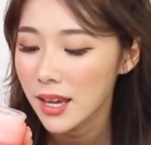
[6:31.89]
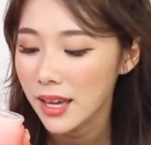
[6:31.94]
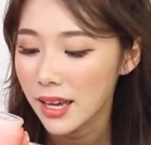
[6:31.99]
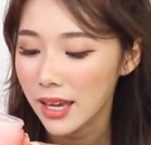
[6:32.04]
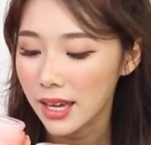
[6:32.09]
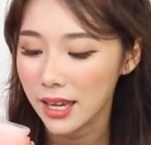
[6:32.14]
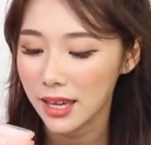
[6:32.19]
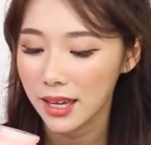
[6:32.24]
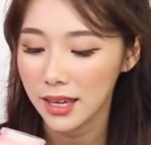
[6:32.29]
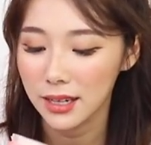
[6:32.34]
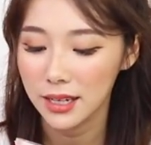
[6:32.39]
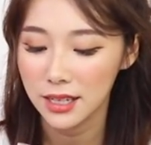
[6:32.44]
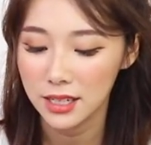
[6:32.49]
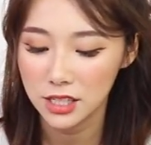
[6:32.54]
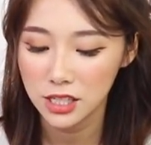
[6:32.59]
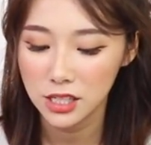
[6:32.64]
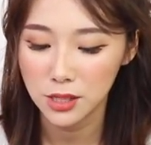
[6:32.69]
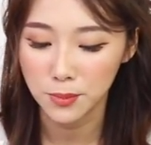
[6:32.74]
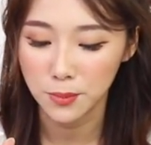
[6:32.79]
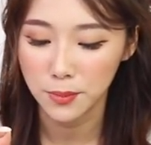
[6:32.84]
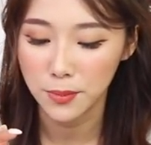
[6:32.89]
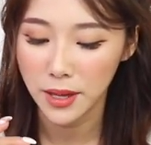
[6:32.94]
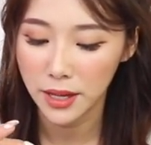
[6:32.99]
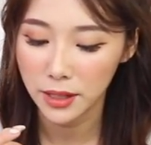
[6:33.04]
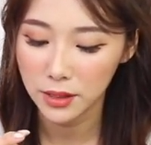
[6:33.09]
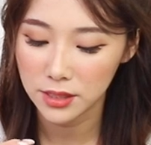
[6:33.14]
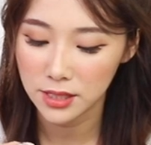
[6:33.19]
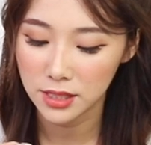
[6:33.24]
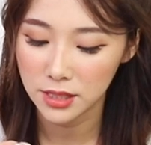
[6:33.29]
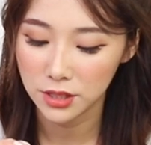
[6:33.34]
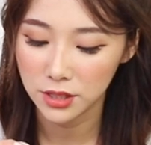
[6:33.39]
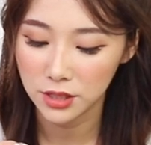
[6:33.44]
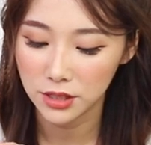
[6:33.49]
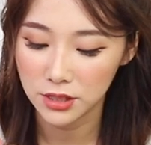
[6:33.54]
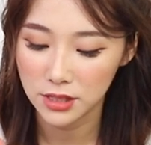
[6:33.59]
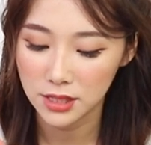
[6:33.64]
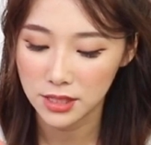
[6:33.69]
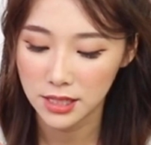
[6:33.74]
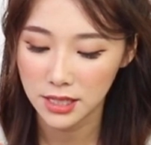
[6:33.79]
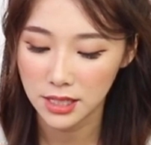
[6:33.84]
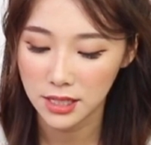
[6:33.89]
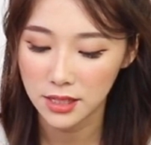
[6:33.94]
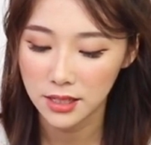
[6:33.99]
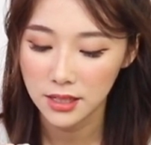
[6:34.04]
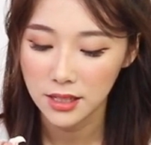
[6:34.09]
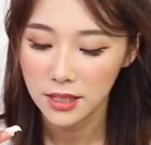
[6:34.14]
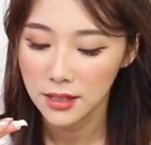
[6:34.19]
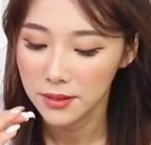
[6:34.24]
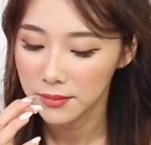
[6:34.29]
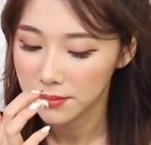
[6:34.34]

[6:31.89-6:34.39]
and it just melts into your skin.